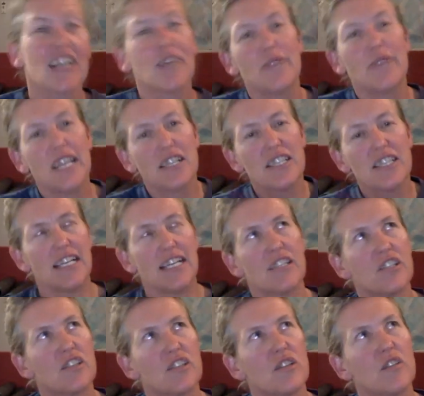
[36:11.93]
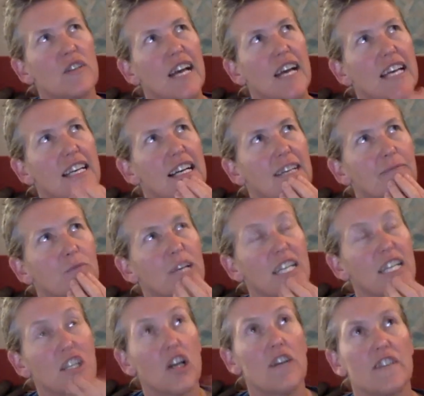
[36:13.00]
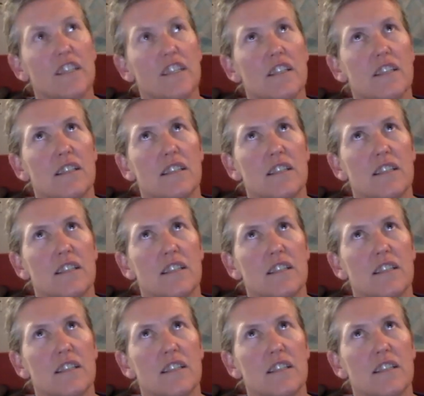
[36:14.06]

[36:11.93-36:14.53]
And we actually had to do we had to go over to